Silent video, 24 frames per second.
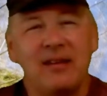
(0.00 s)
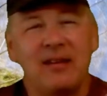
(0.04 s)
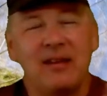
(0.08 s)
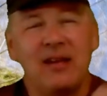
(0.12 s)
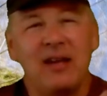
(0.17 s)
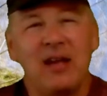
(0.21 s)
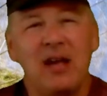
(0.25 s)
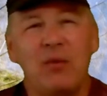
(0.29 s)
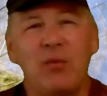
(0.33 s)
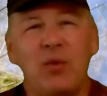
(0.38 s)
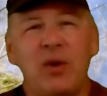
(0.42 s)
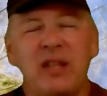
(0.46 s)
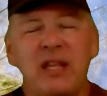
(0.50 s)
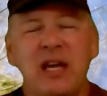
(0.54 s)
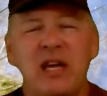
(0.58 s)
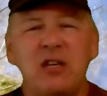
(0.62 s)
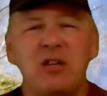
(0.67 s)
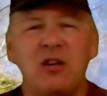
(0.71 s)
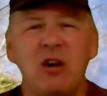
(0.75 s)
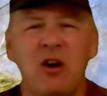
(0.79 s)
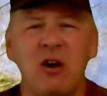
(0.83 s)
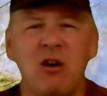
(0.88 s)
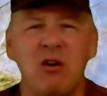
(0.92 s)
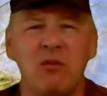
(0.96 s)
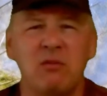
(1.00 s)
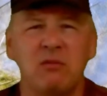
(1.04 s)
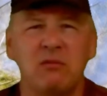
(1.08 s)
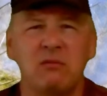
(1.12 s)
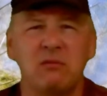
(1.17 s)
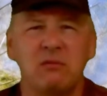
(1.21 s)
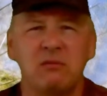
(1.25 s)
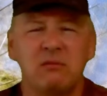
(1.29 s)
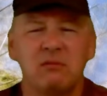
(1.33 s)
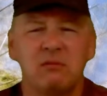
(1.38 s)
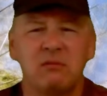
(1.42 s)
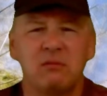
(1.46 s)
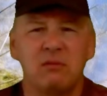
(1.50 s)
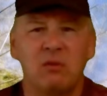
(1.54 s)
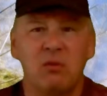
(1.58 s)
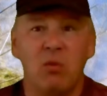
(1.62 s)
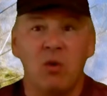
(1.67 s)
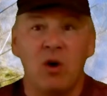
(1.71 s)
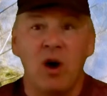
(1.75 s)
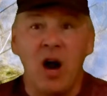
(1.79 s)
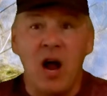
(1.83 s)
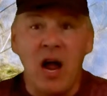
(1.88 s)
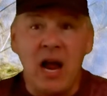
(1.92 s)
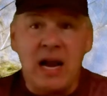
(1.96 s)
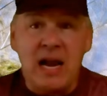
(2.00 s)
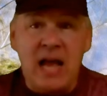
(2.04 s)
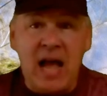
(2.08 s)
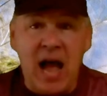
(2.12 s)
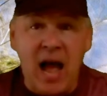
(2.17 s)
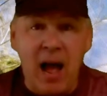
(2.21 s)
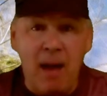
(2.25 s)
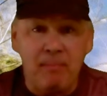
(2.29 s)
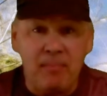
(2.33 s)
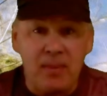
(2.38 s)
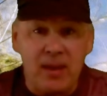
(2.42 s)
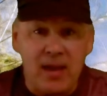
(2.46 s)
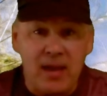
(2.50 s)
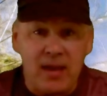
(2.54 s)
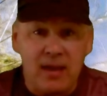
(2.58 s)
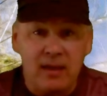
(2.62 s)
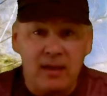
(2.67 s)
And when they don't, we're unhappy.